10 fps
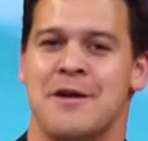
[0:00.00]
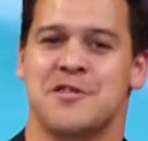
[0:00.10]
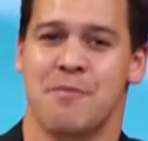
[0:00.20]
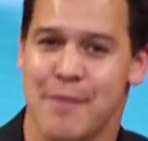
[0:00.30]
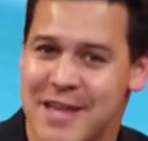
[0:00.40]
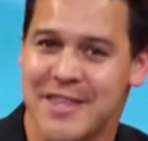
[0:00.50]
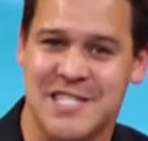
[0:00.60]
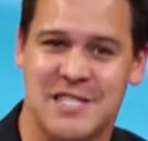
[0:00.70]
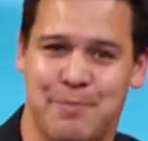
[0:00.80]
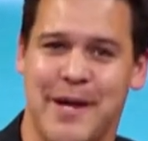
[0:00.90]
To me,
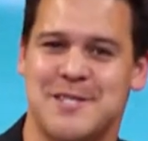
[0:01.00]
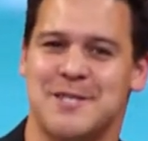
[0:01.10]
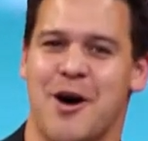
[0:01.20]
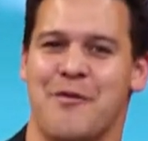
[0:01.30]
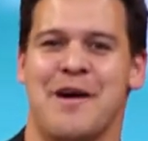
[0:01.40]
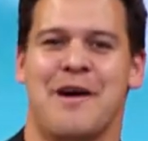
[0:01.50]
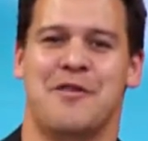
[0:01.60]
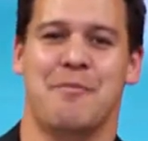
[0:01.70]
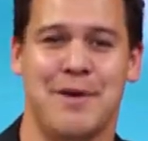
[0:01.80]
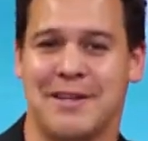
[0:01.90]
this speaks of
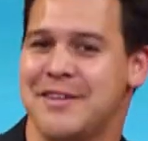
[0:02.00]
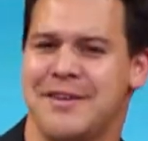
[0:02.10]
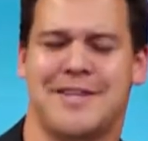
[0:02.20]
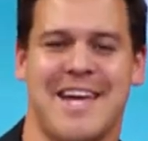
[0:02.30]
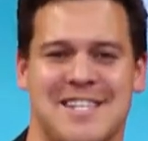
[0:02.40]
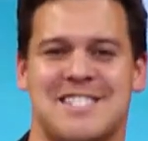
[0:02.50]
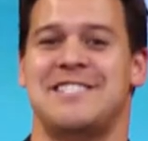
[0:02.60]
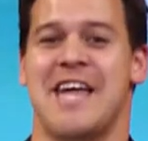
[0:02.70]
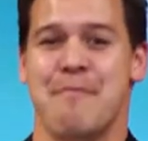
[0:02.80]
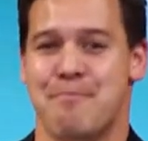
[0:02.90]
the ability to take a
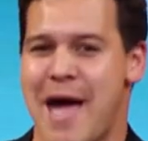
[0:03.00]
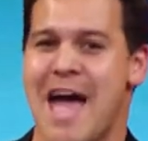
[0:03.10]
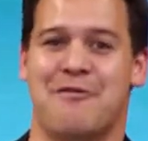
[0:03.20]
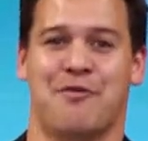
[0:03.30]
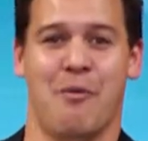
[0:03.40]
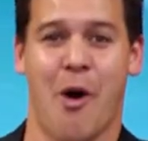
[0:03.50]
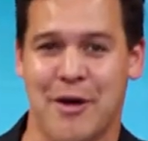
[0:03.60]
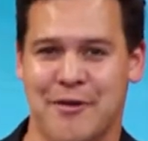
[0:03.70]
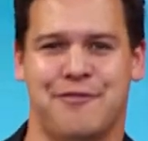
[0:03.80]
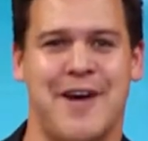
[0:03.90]
step back from what
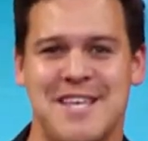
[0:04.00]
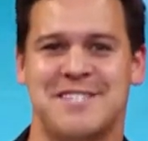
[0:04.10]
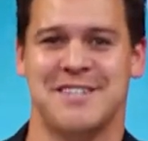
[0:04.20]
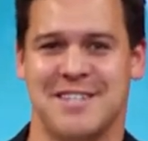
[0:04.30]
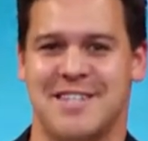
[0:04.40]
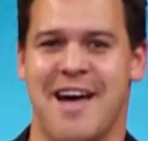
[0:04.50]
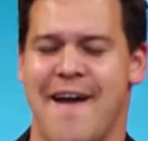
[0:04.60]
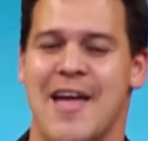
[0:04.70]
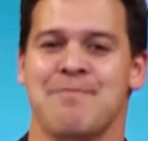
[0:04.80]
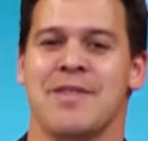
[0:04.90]
we're facing
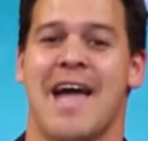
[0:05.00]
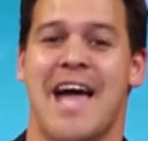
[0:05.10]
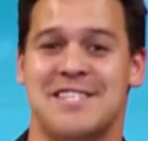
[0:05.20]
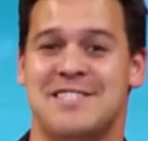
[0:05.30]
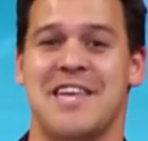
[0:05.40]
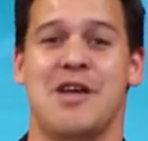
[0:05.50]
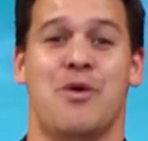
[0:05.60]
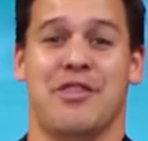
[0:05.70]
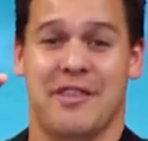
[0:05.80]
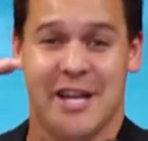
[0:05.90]
today and see
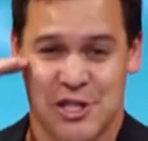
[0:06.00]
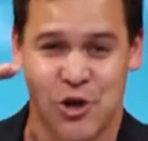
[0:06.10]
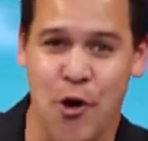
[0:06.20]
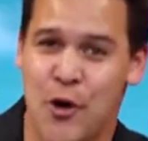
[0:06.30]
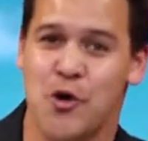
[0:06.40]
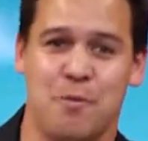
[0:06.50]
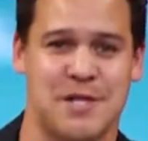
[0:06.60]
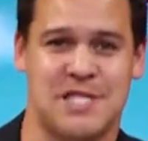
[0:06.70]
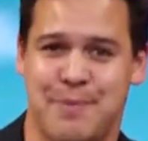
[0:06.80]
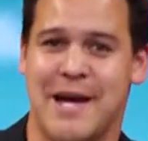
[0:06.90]
with an eternal
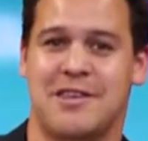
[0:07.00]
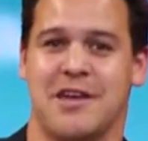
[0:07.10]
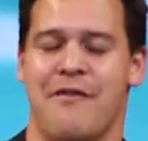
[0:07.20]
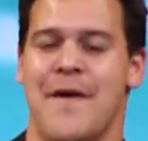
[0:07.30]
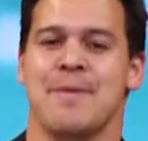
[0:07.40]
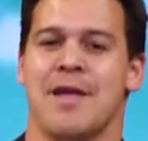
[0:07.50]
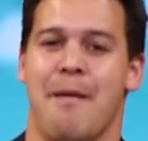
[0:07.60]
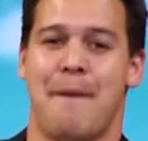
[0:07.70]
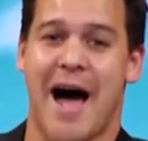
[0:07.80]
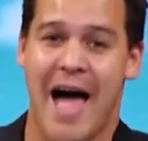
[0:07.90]
perspective
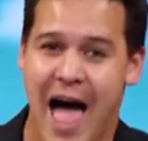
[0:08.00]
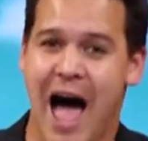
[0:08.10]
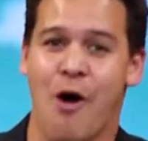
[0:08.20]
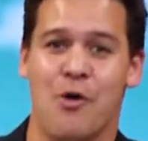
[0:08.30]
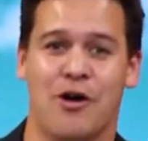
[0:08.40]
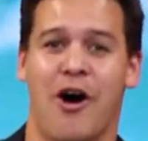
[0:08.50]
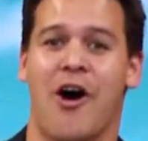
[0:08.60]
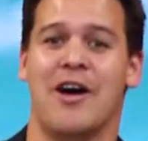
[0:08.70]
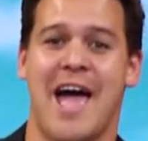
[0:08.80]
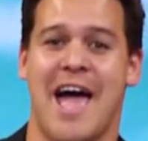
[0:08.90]
about how
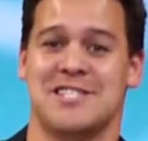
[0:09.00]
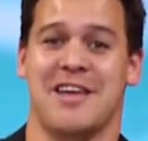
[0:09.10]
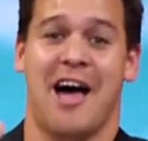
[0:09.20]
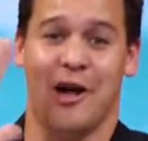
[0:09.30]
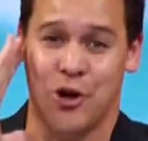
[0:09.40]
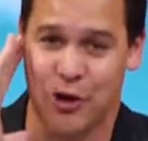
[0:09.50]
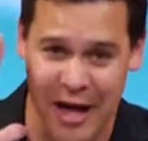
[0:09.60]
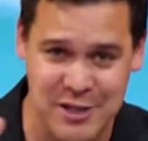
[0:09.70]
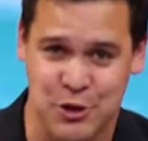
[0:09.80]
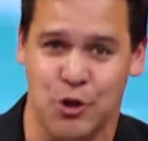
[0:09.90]
God
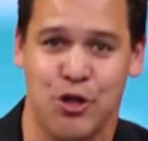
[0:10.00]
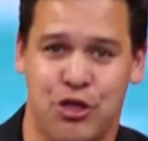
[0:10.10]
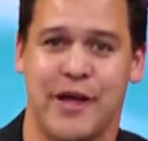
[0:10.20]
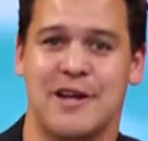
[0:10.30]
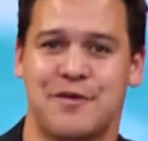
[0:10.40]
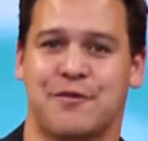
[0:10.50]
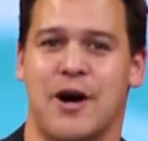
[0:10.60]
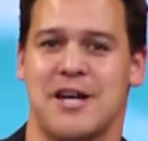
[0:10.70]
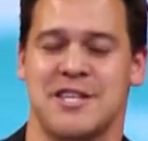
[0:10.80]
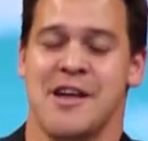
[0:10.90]
has good things for
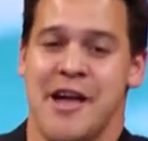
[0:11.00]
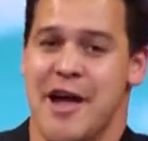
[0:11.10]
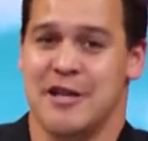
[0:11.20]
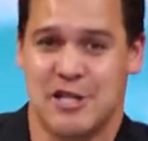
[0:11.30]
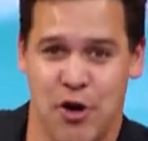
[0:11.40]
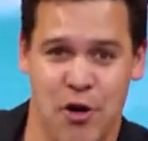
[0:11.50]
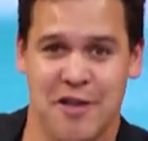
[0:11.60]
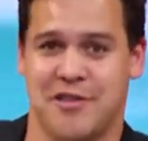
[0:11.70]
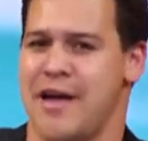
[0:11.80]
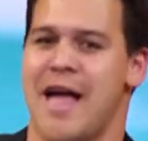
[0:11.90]
us in
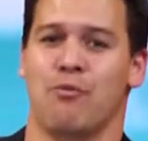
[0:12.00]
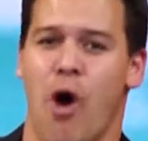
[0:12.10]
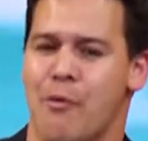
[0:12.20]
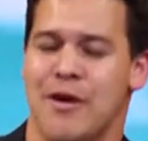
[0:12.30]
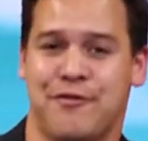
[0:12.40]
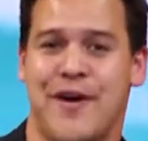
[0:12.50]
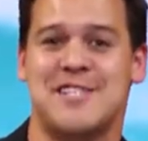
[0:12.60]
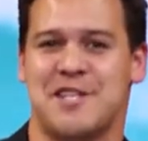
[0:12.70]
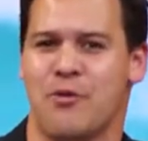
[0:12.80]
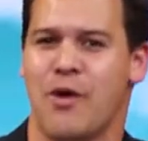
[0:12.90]
eternity, and what we're
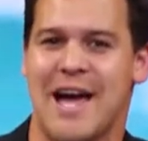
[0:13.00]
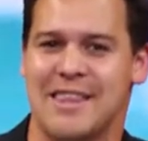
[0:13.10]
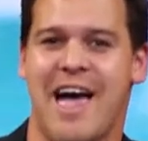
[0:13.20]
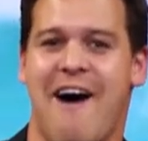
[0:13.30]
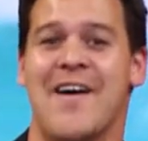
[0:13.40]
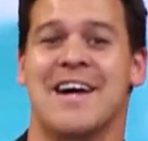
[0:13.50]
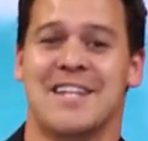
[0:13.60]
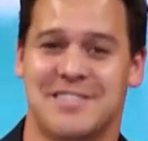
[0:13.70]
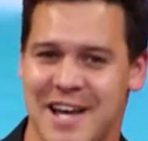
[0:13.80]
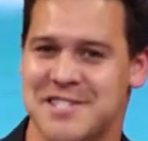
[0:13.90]
facing right now
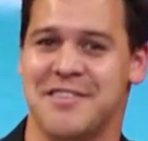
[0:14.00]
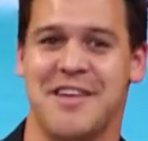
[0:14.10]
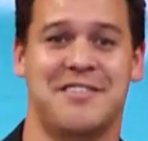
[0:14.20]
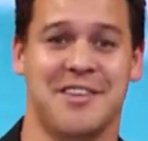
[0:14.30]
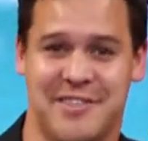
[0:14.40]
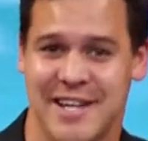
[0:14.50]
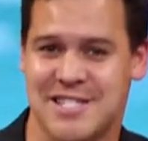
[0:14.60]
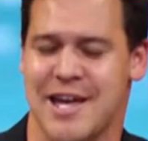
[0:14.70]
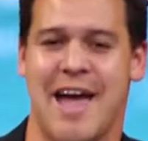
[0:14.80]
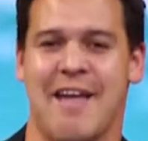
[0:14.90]
doesn't need to
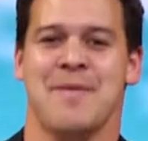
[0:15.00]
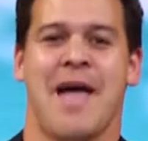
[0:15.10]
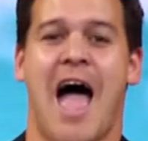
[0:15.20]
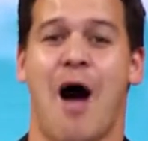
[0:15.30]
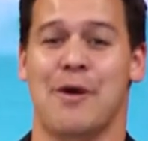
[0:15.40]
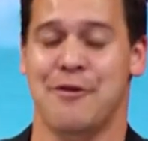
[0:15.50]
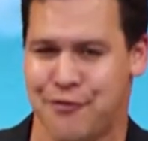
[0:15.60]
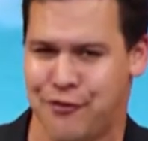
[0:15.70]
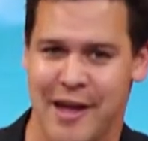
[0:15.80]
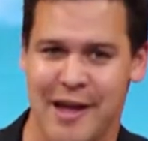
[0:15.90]
dictate how we
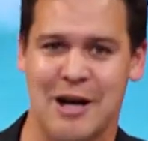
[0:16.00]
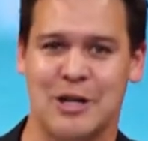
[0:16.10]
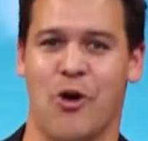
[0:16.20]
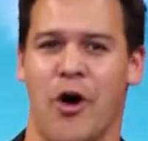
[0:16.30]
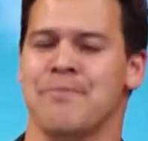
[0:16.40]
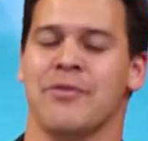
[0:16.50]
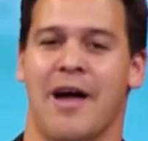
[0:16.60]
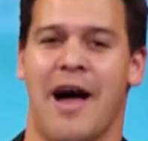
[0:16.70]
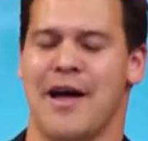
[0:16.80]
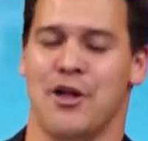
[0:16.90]
feel or
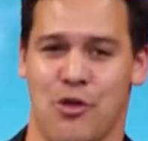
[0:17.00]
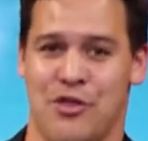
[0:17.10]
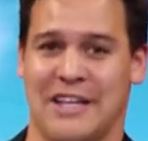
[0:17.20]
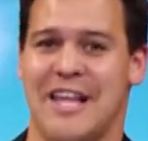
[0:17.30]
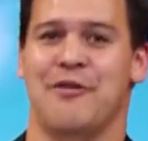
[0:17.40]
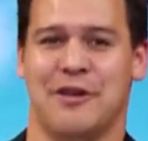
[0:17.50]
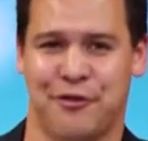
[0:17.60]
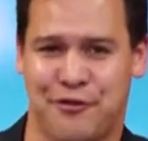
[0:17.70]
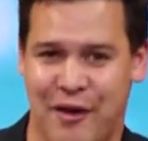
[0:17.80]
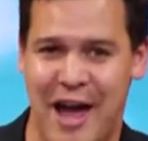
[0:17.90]
you know, the level of
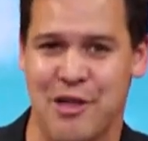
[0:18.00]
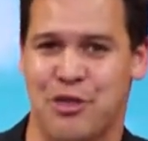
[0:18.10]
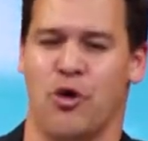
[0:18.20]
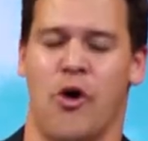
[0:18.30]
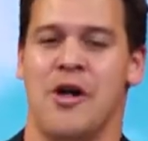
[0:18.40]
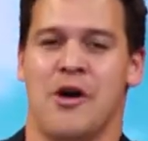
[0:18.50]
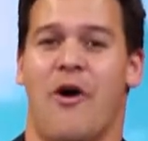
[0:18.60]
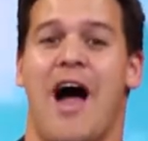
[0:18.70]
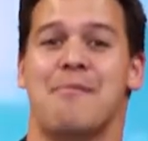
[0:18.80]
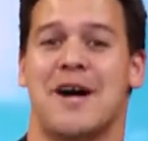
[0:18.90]
faith
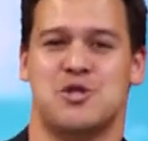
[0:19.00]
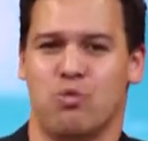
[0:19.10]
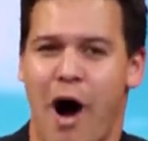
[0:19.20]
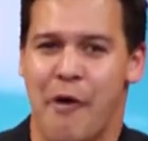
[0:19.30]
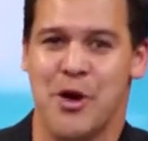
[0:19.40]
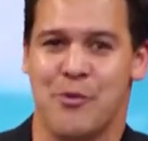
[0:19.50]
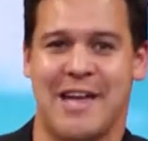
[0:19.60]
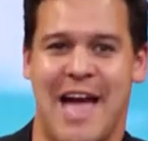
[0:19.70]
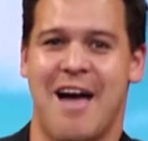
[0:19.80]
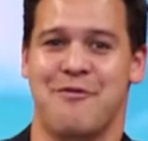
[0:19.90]
or how much worry
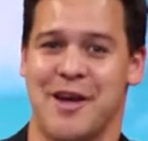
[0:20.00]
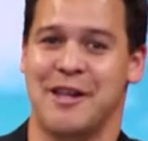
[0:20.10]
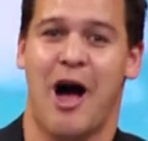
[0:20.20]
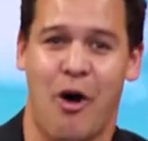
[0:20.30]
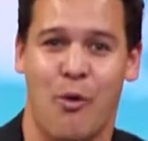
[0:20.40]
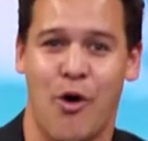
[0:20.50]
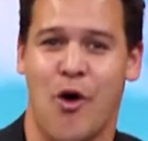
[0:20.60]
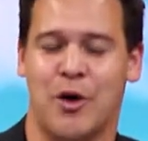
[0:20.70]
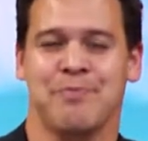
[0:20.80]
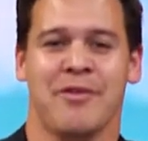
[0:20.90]
we have in our
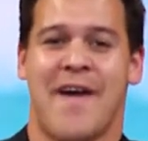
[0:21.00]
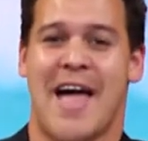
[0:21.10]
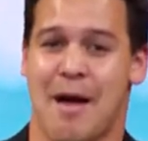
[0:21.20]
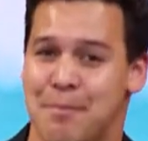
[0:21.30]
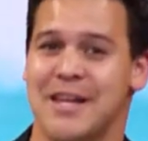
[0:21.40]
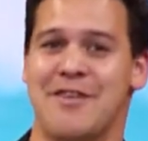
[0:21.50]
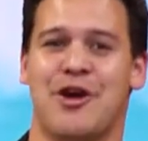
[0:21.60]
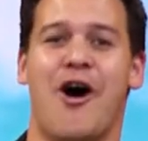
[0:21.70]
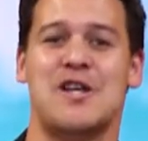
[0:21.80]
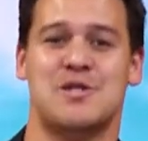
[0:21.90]
world. And I believe
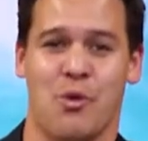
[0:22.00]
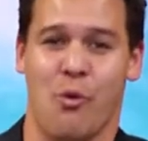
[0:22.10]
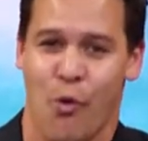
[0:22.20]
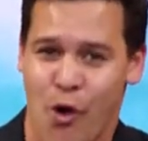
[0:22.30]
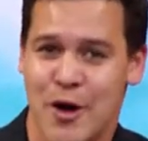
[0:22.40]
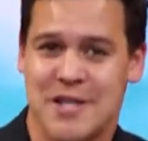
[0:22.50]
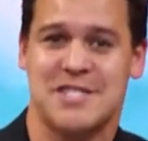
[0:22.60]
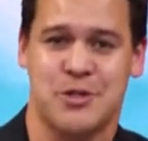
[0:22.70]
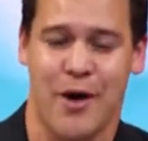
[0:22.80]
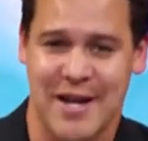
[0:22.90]
God's words
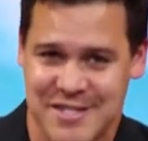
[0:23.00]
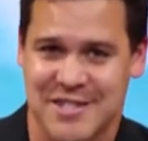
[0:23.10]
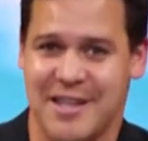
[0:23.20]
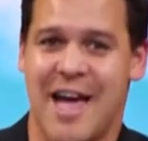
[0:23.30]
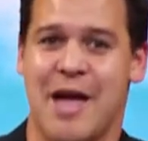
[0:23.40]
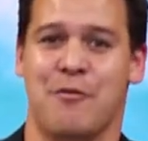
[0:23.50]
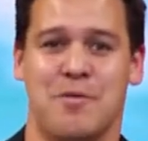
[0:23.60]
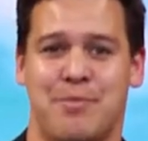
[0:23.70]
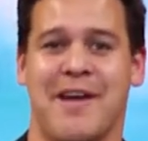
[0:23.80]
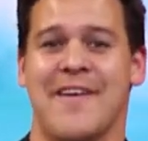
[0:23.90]
to us today
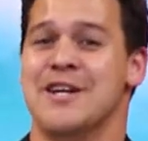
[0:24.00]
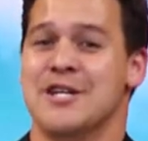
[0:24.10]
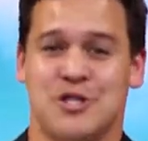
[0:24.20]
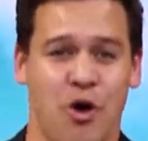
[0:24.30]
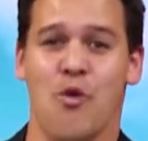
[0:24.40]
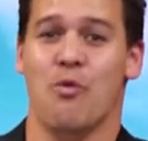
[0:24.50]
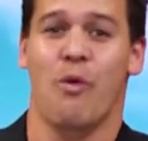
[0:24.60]
would be, don't